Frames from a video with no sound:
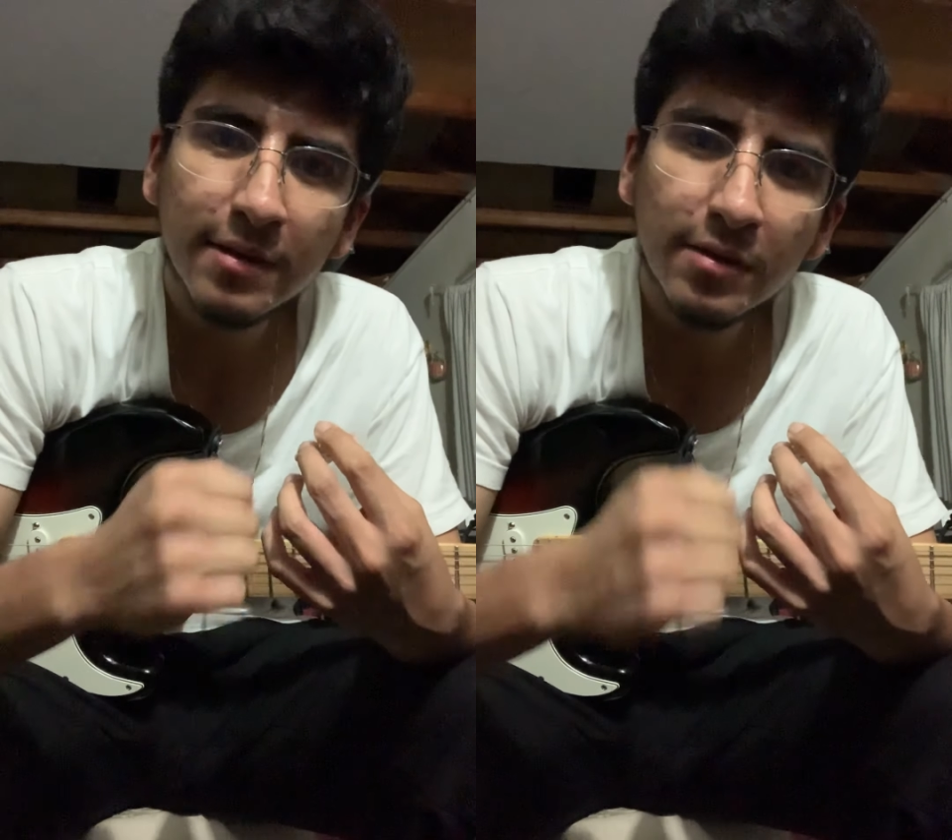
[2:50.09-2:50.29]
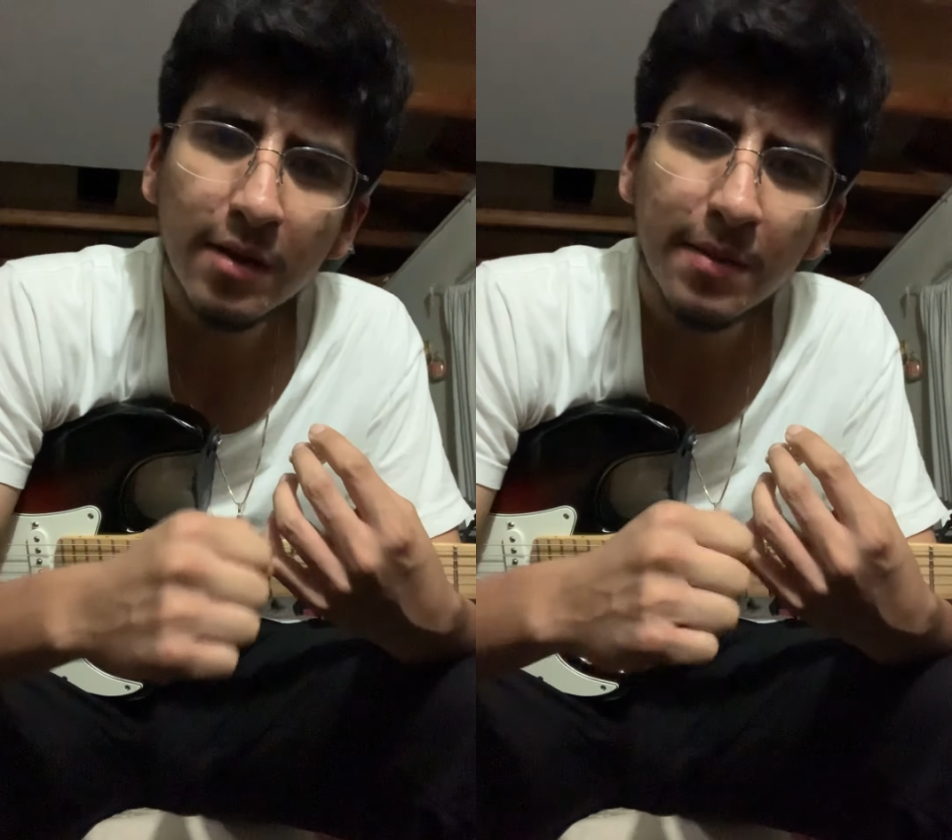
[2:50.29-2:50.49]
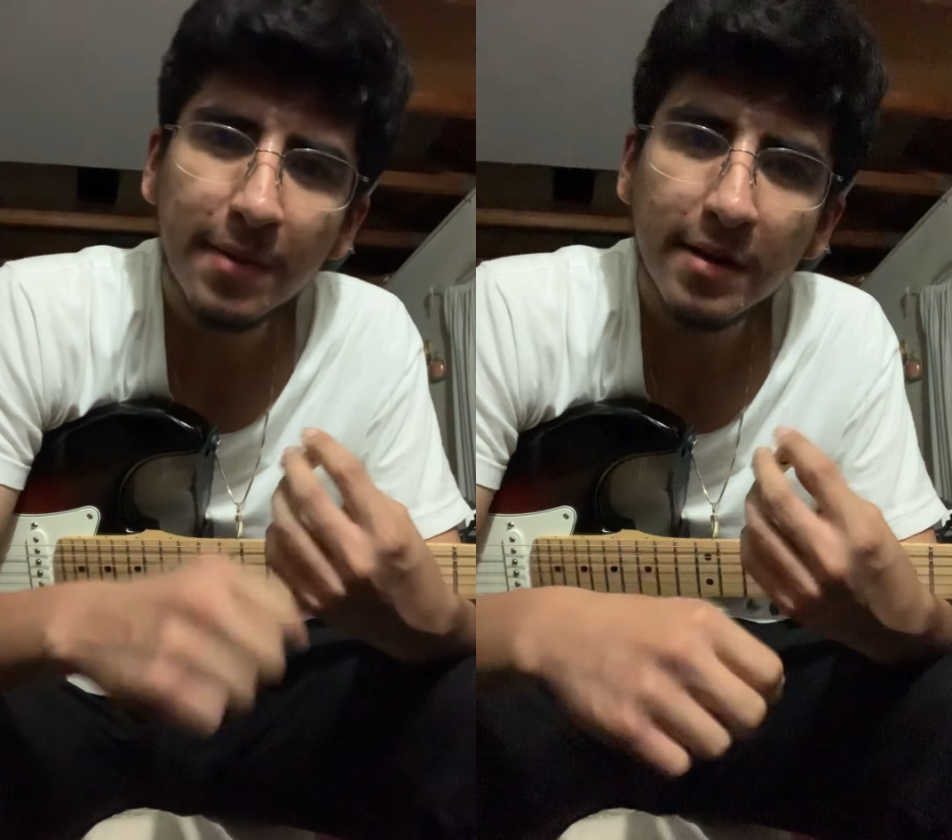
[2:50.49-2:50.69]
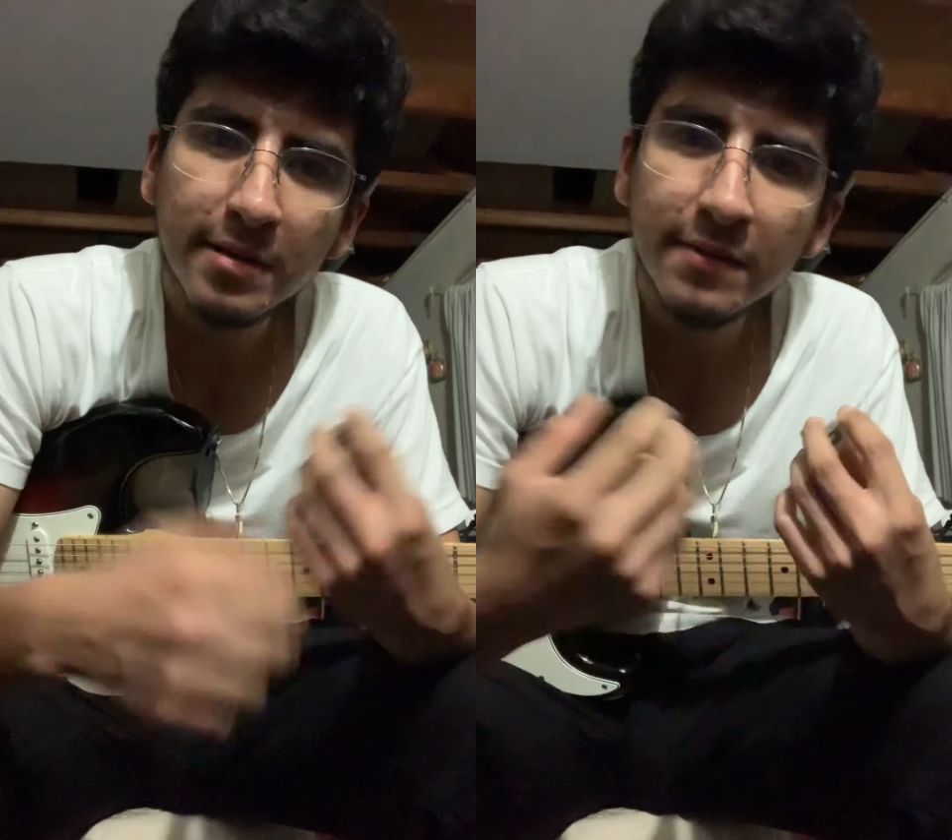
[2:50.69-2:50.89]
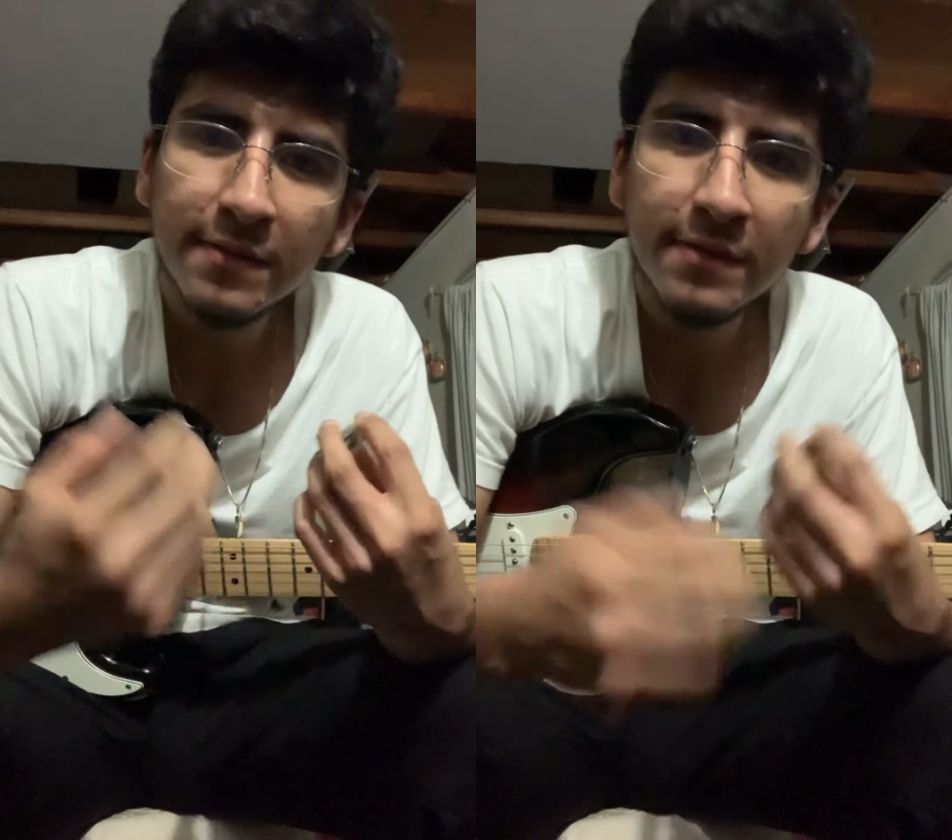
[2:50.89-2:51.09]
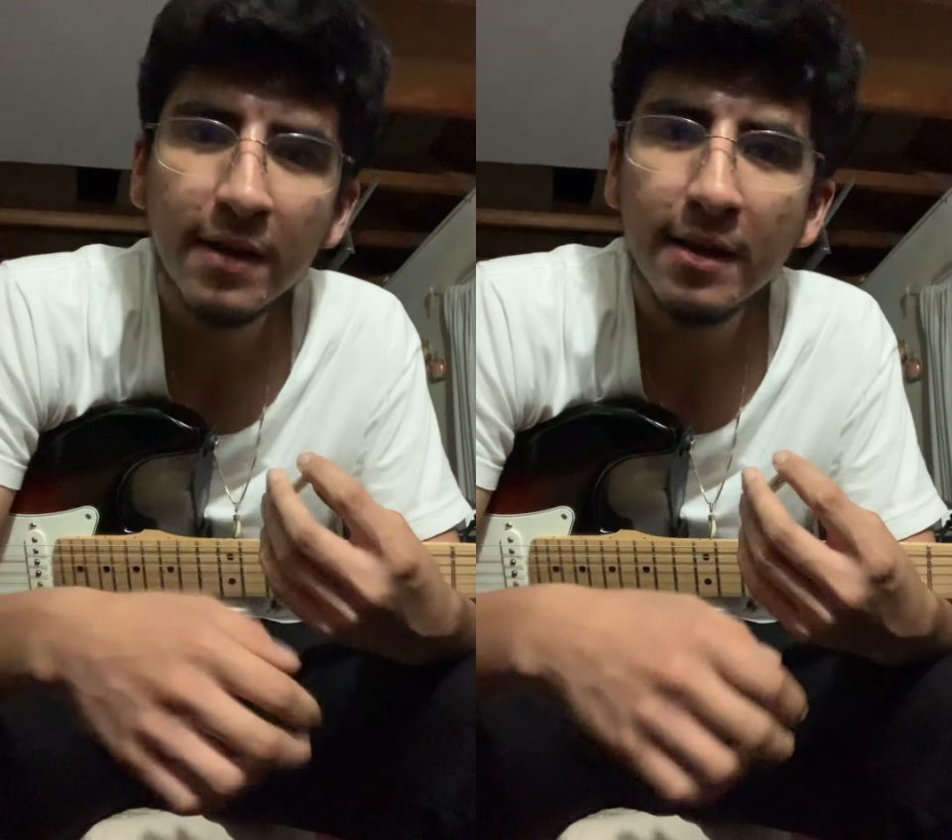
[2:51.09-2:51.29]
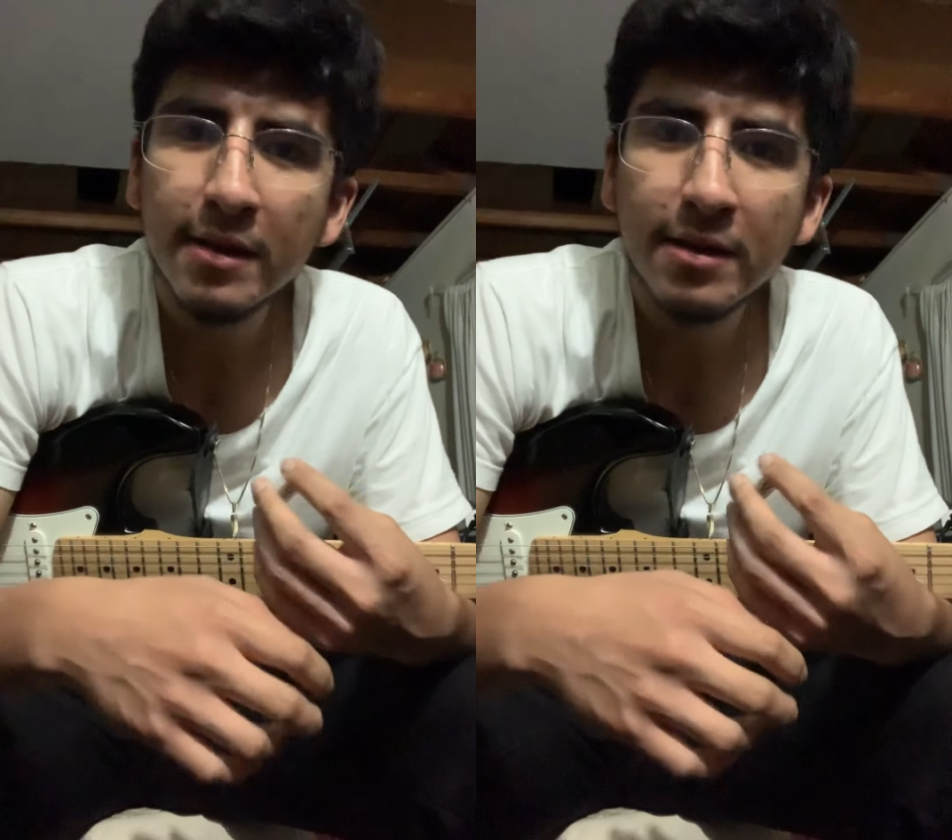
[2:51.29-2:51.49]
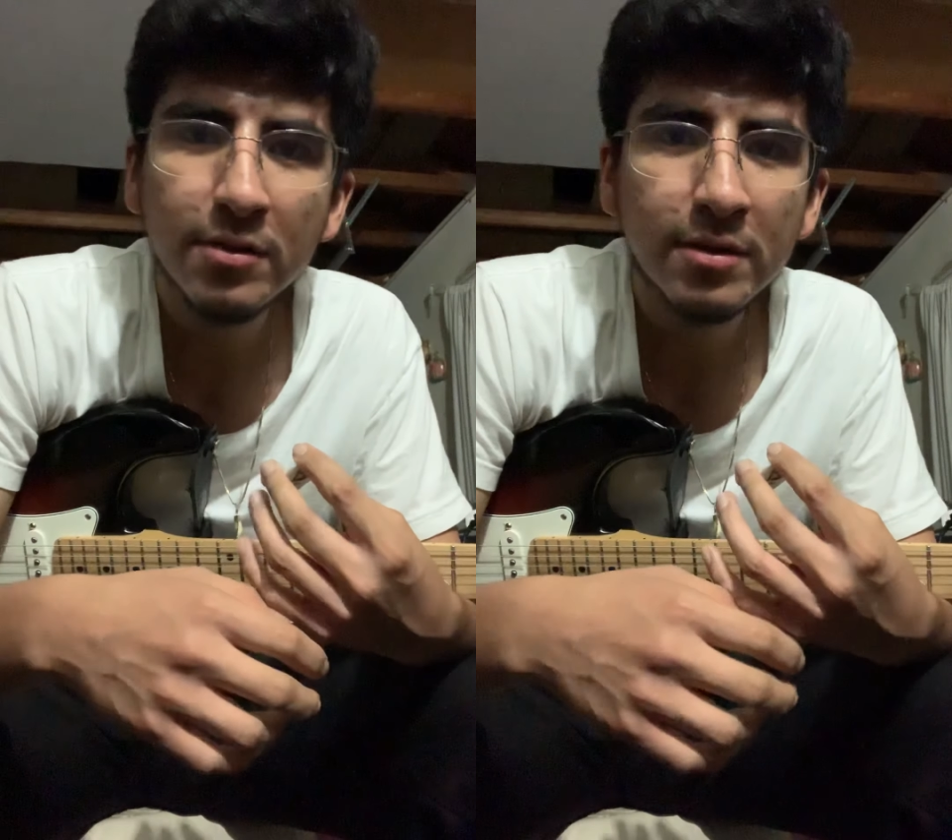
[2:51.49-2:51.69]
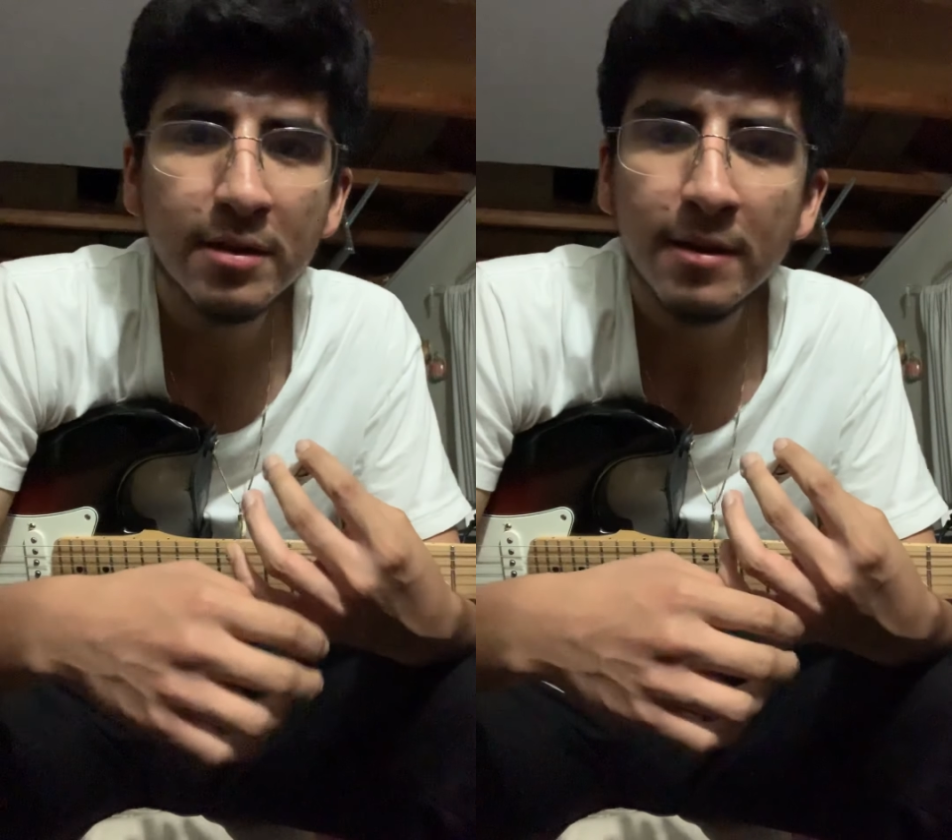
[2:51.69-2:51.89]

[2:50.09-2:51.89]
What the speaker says: Try to be positive. If not, then just